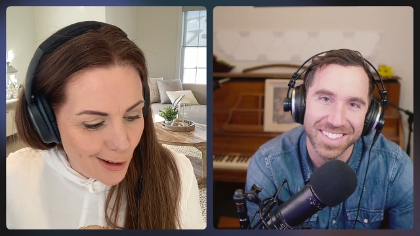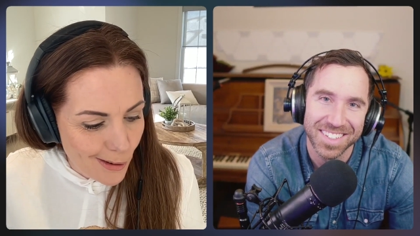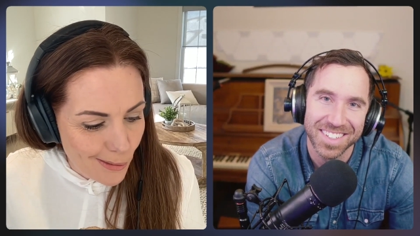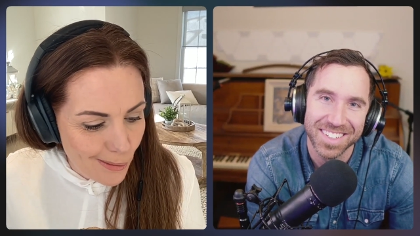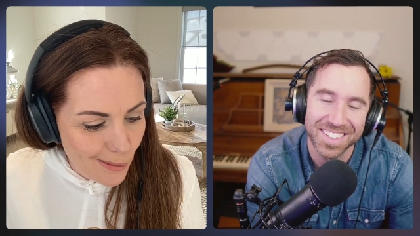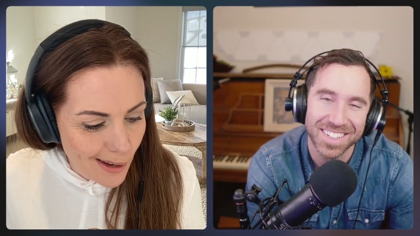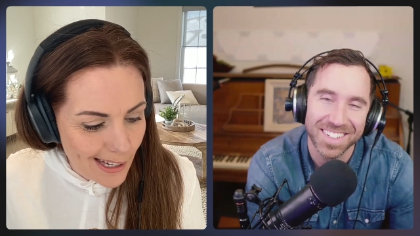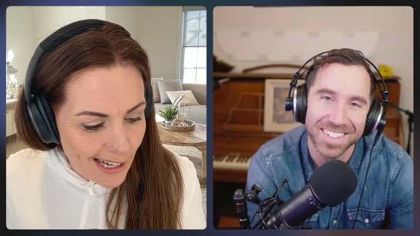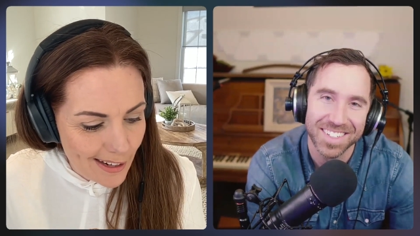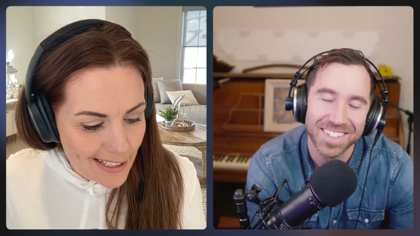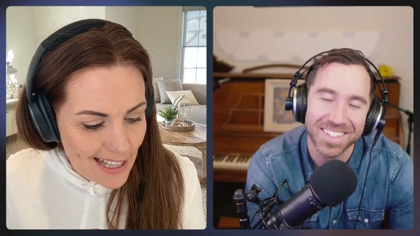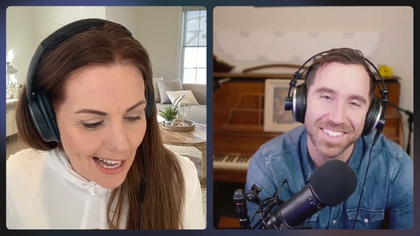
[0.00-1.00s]
Speaker 1: you know,
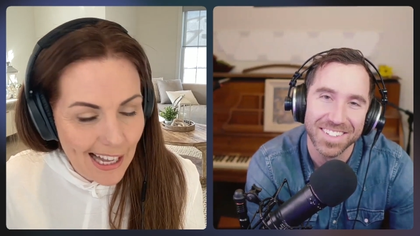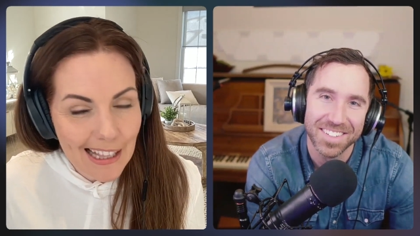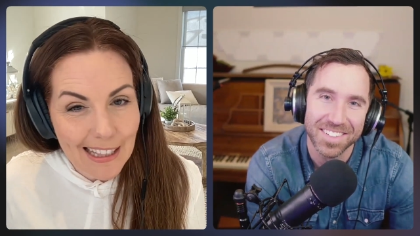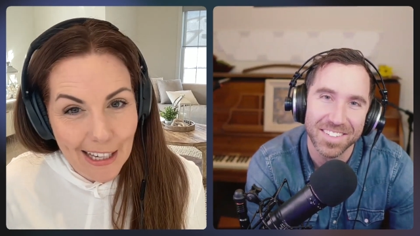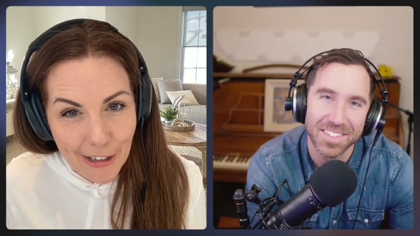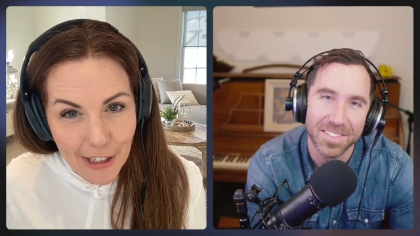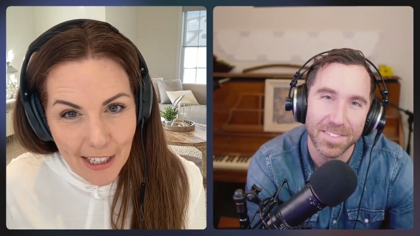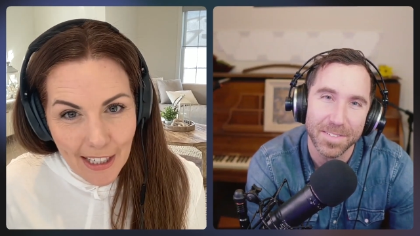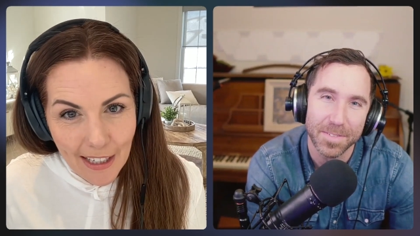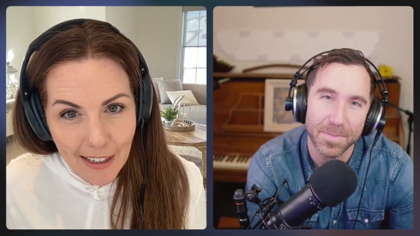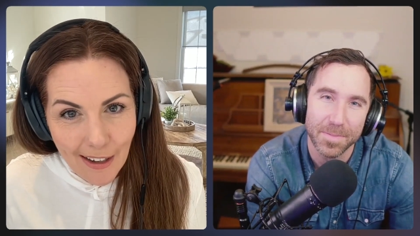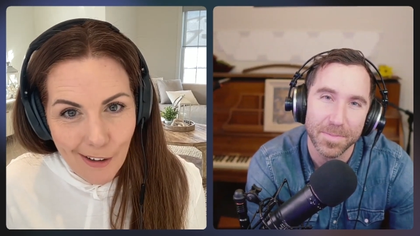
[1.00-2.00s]
again, it's that
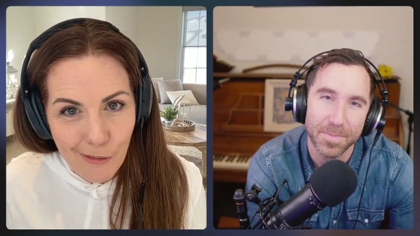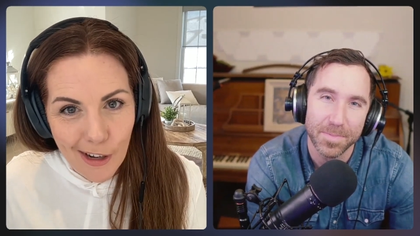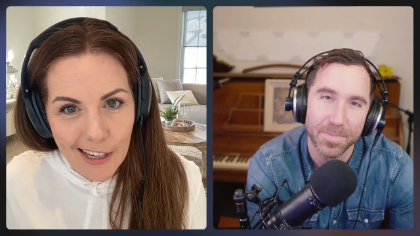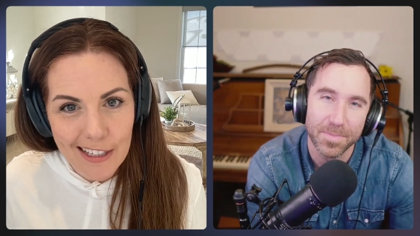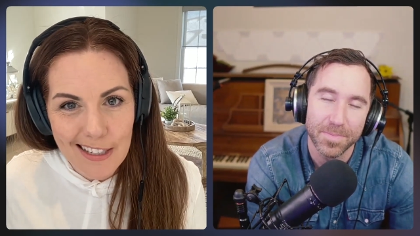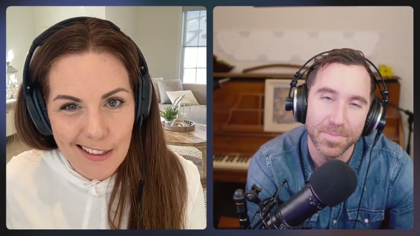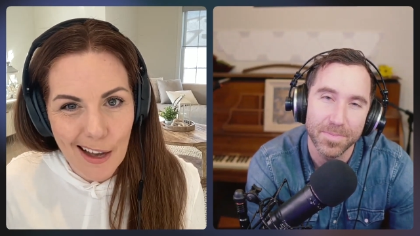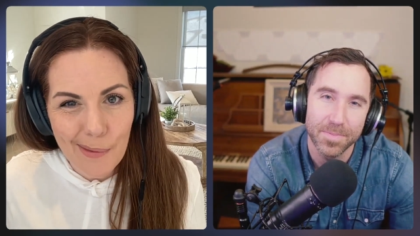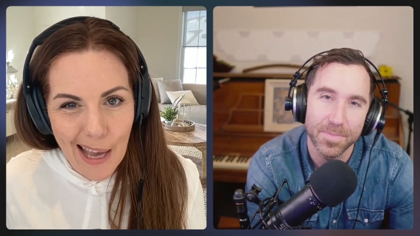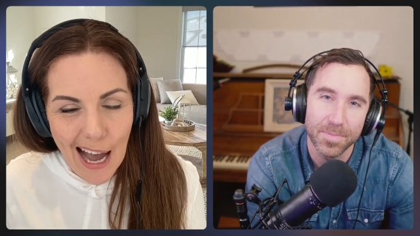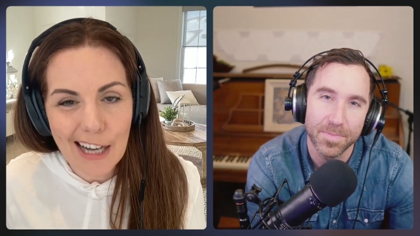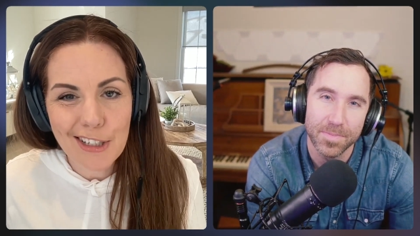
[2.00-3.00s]
clarity of what is it mm. that hmm.
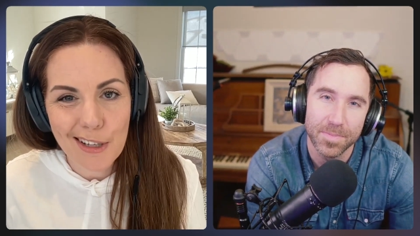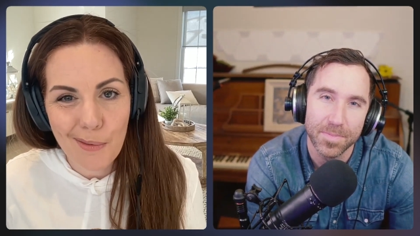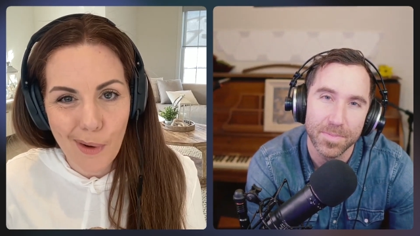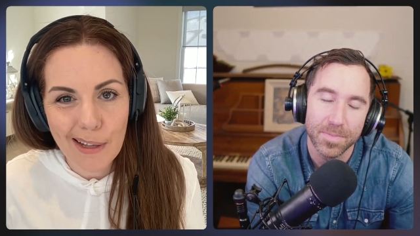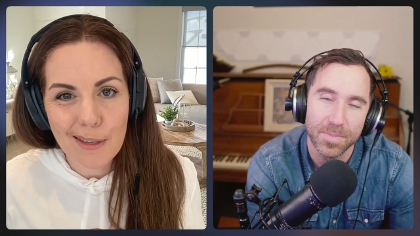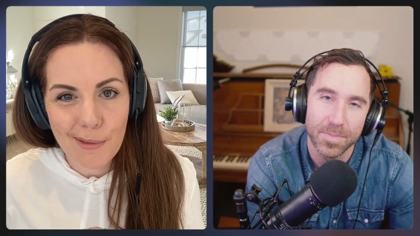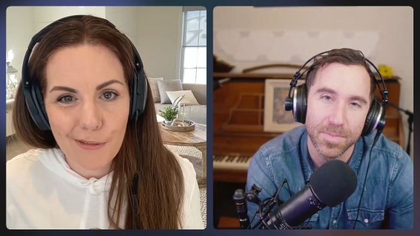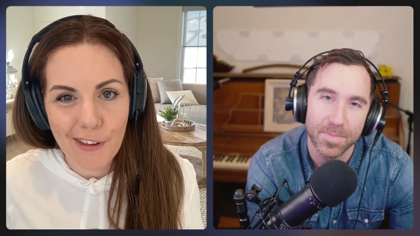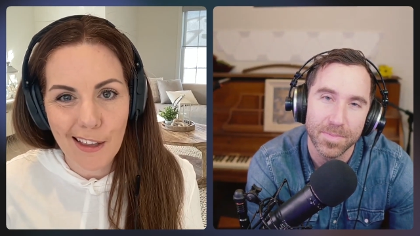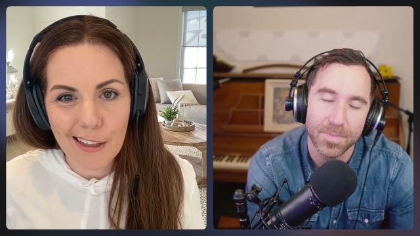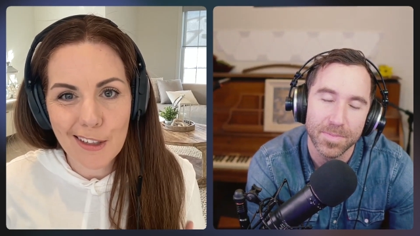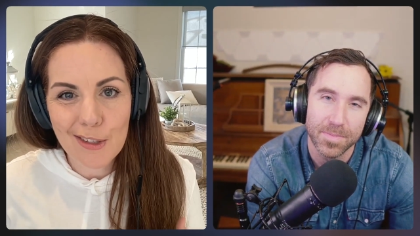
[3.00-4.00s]
we actually want to be
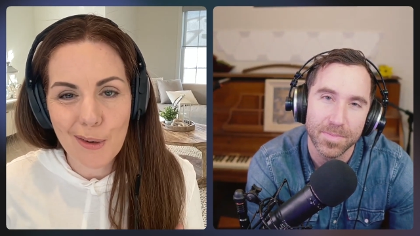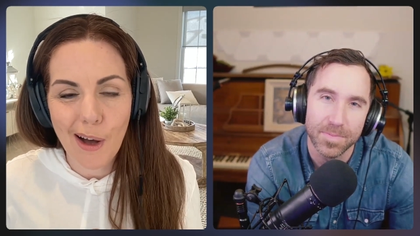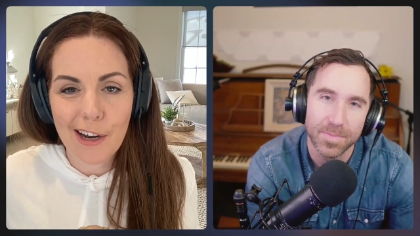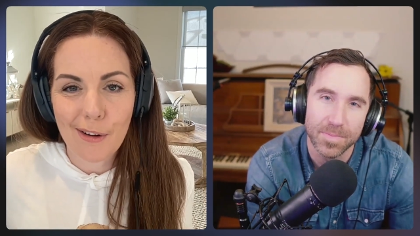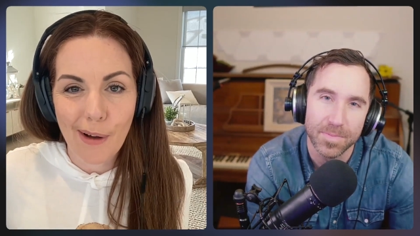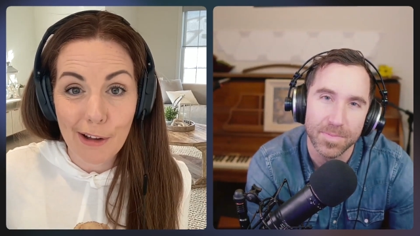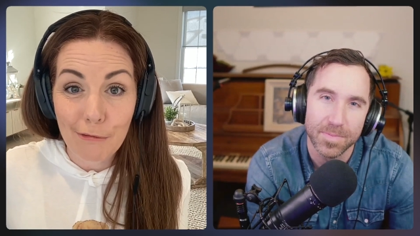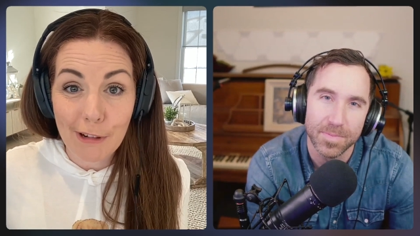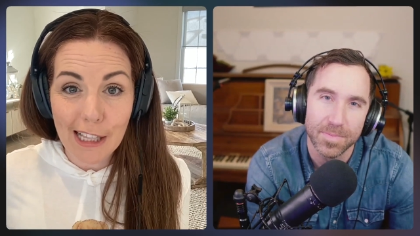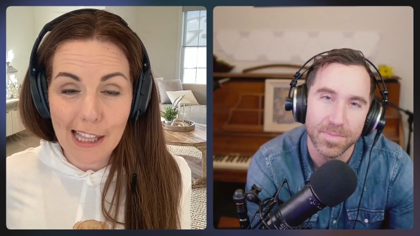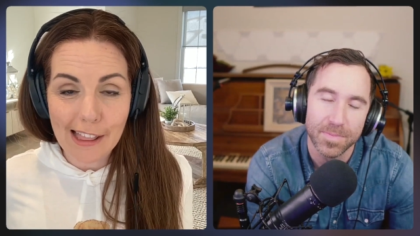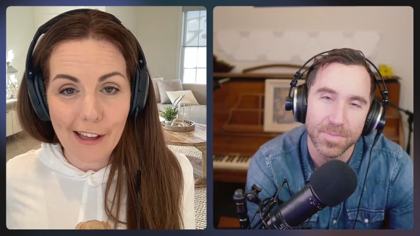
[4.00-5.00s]
feeling. So I know I
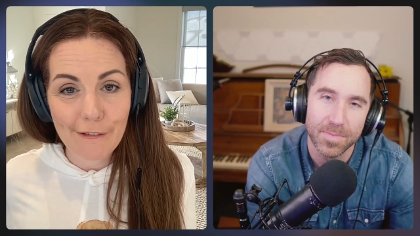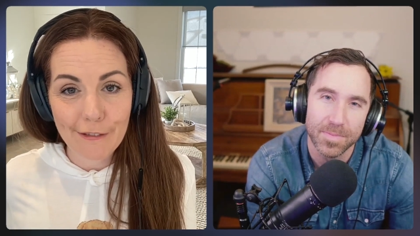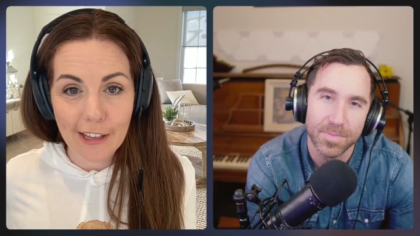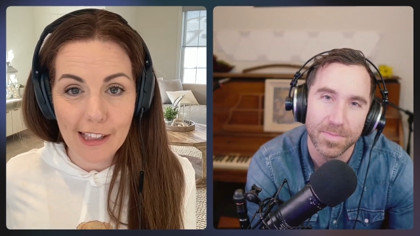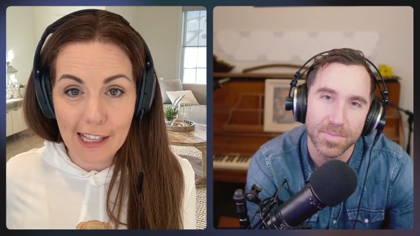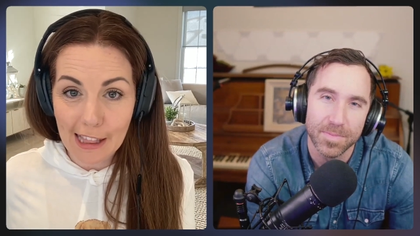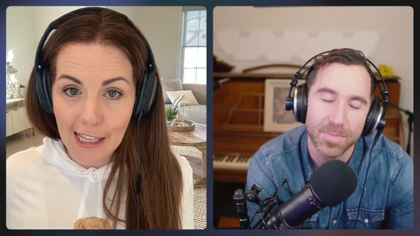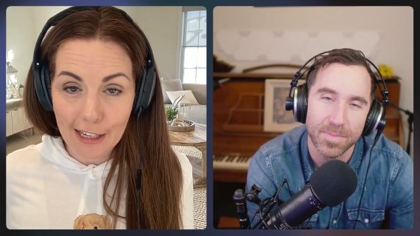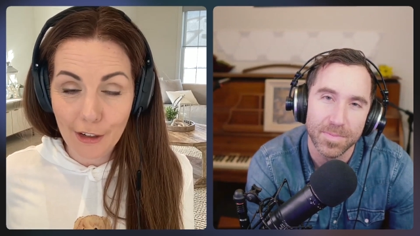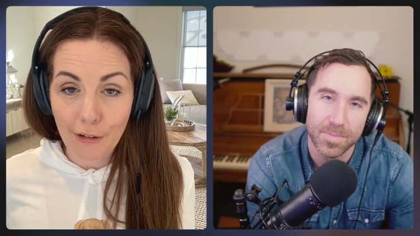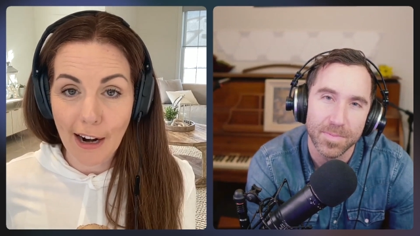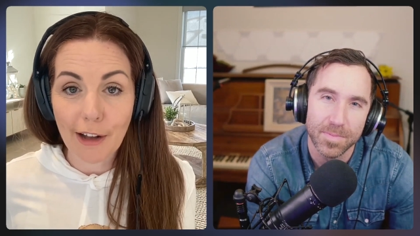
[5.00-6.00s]
really love feeling
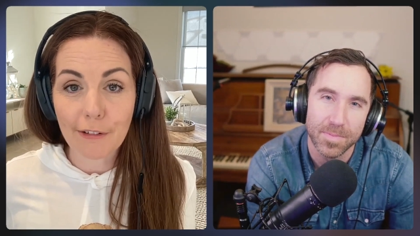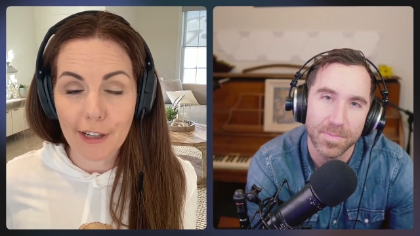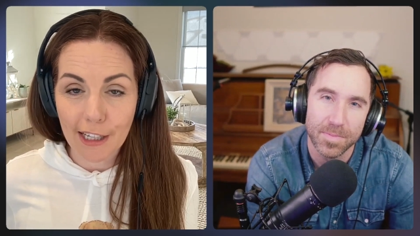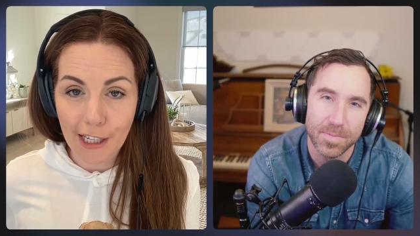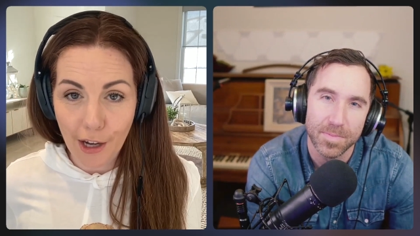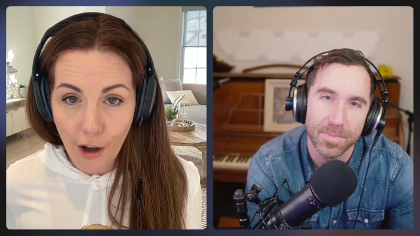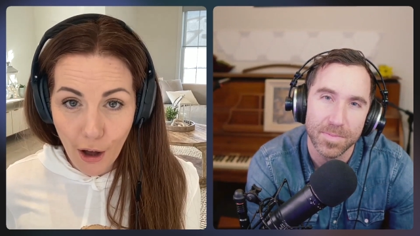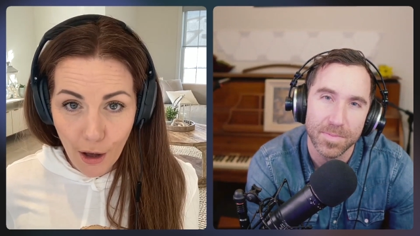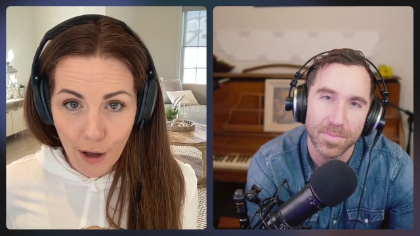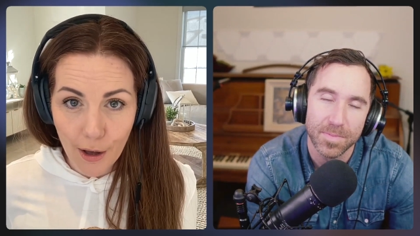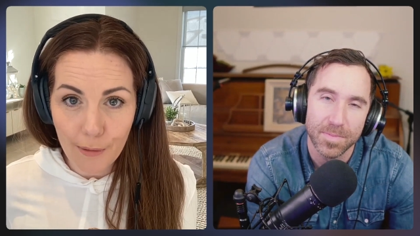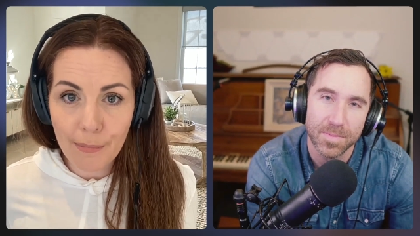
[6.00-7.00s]
like grounded and
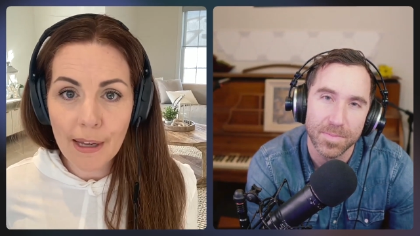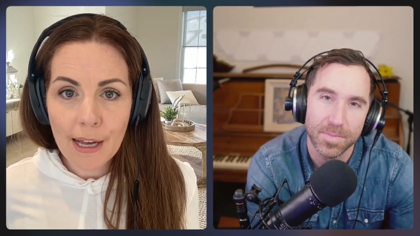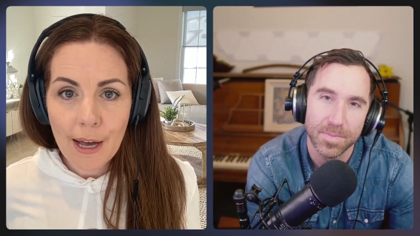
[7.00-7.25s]
calm.